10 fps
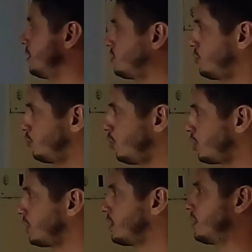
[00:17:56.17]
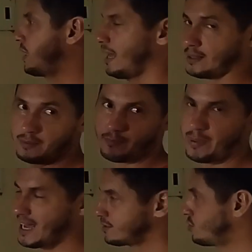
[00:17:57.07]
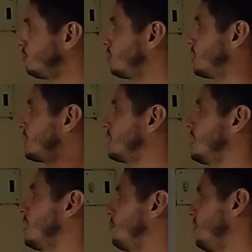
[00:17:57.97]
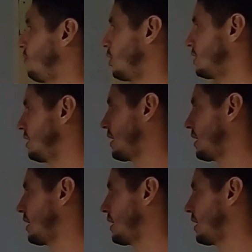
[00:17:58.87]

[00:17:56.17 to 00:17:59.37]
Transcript: to work, getting back to work before the